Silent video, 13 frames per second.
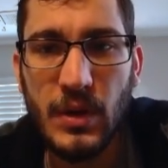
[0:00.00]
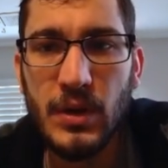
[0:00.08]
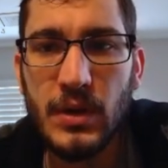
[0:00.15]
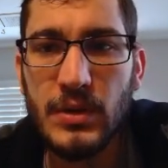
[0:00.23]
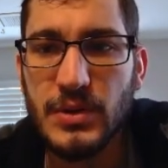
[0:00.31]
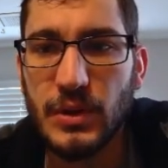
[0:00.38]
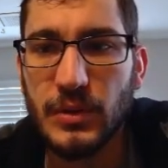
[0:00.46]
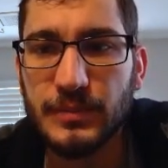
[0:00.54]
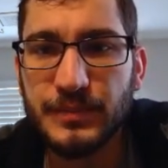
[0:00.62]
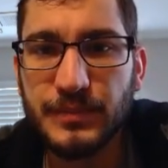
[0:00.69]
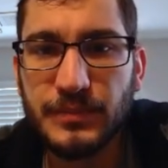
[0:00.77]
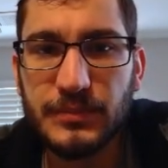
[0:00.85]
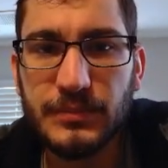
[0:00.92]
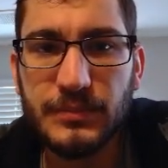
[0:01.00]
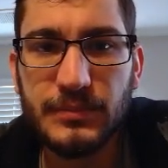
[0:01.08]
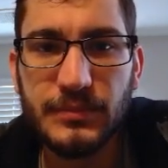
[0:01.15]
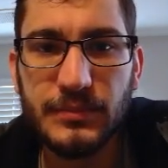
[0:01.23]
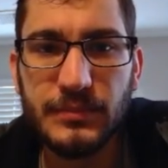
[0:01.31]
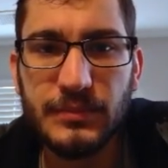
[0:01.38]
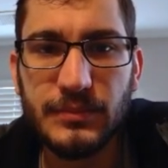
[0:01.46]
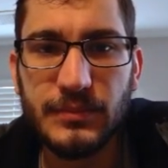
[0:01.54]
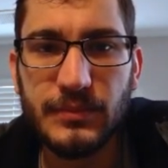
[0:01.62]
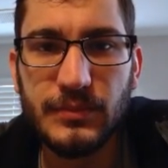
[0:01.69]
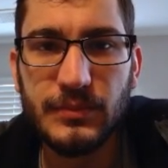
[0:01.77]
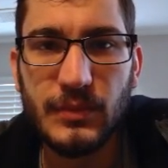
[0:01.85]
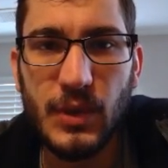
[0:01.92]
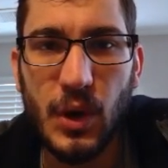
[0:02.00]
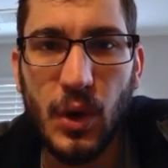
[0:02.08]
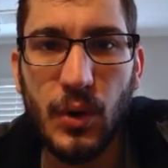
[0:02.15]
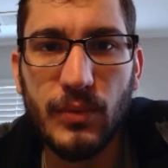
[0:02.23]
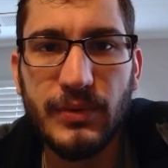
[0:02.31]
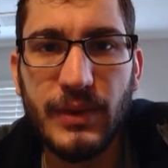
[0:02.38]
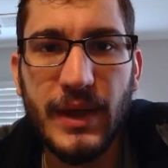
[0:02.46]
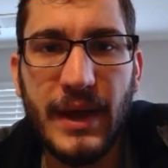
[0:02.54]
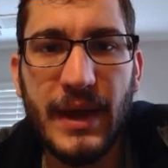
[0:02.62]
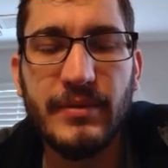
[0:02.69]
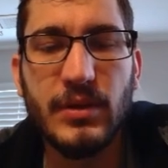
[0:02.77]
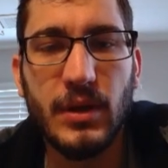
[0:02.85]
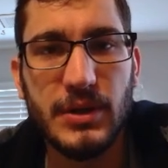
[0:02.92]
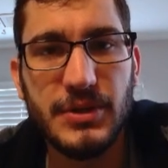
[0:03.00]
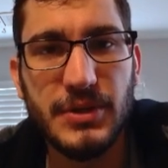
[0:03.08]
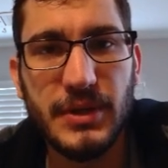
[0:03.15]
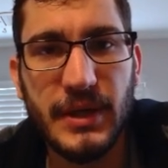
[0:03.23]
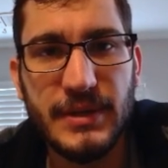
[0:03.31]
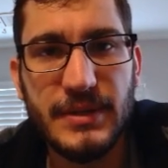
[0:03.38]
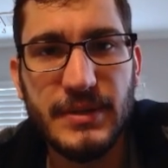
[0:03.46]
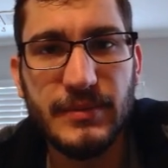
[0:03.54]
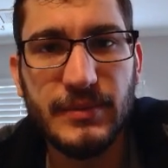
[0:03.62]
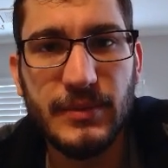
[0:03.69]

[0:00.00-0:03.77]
So hopefully I haven't lost you guys.